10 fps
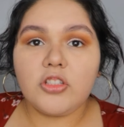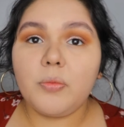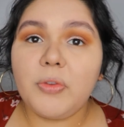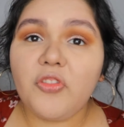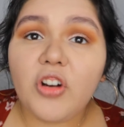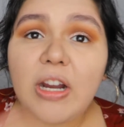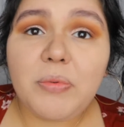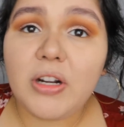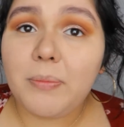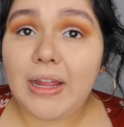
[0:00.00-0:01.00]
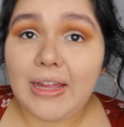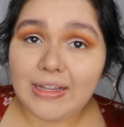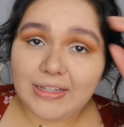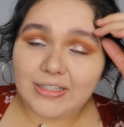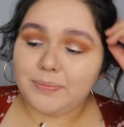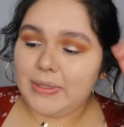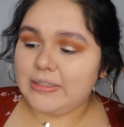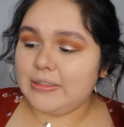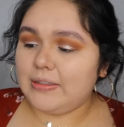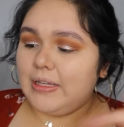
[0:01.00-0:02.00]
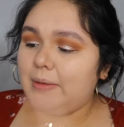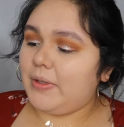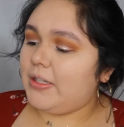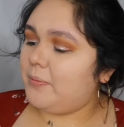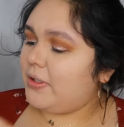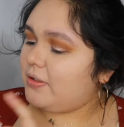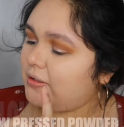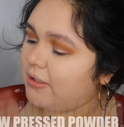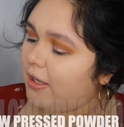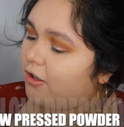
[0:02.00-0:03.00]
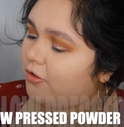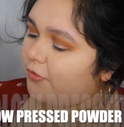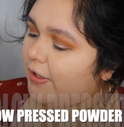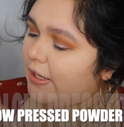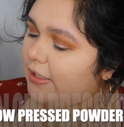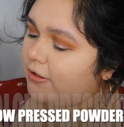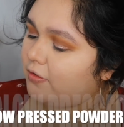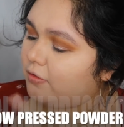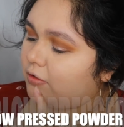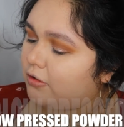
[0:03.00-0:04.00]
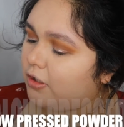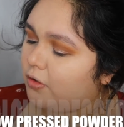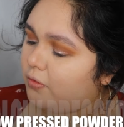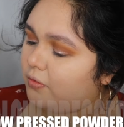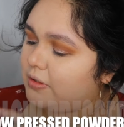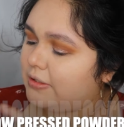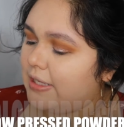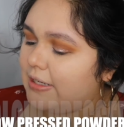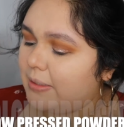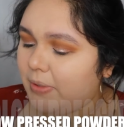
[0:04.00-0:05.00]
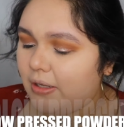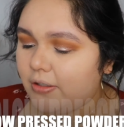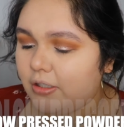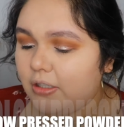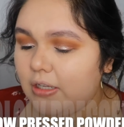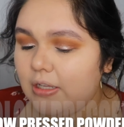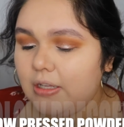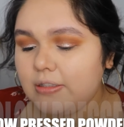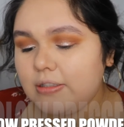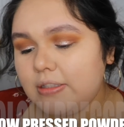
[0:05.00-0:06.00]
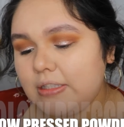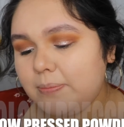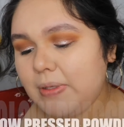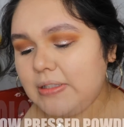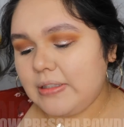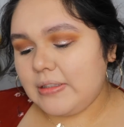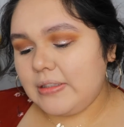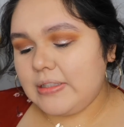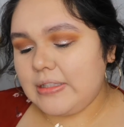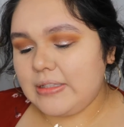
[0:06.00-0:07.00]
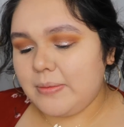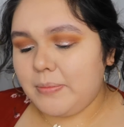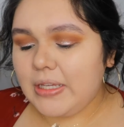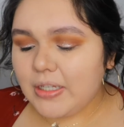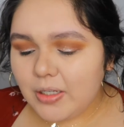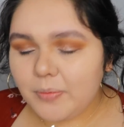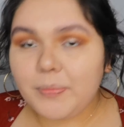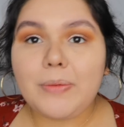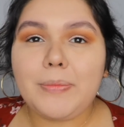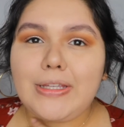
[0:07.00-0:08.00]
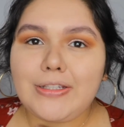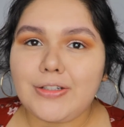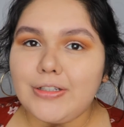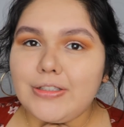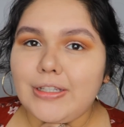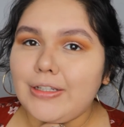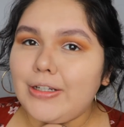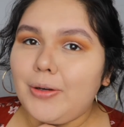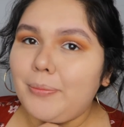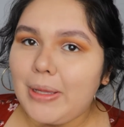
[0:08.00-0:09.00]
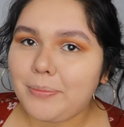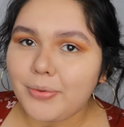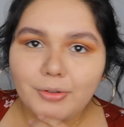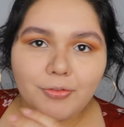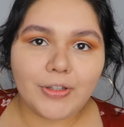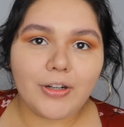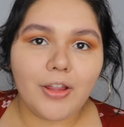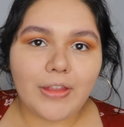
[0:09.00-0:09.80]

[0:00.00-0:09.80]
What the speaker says: so before I put on my eyelashes, basically I'm gonna be using the e.l.f. Halo Glow setting powder. So this basically sets the makeup and makes sure it's like all matte proof and all